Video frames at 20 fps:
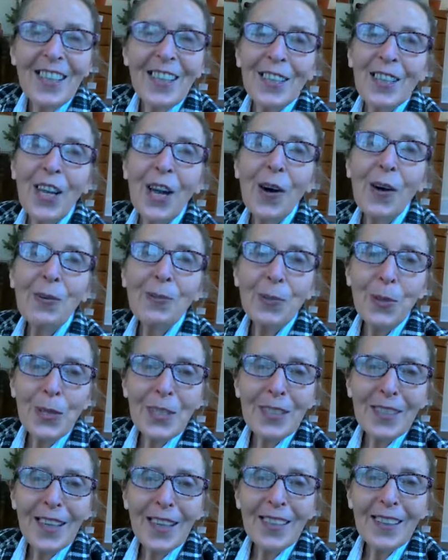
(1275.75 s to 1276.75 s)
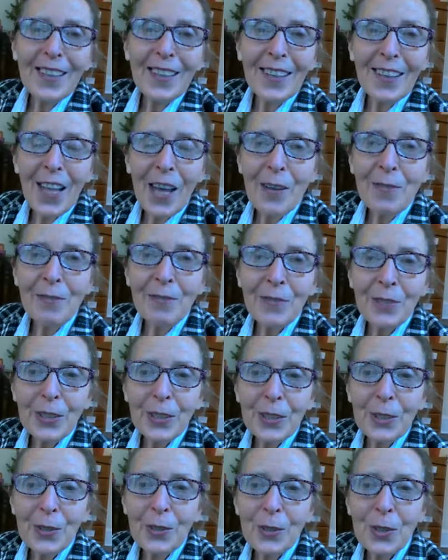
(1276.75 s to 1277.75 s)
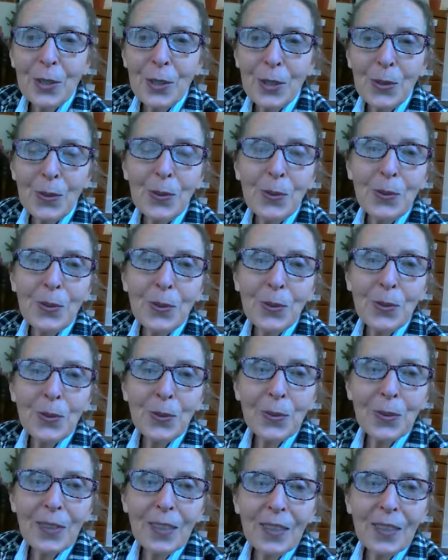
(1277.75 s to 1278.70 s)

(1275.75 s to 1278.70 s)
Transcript: Now, of course, I'd love for you to,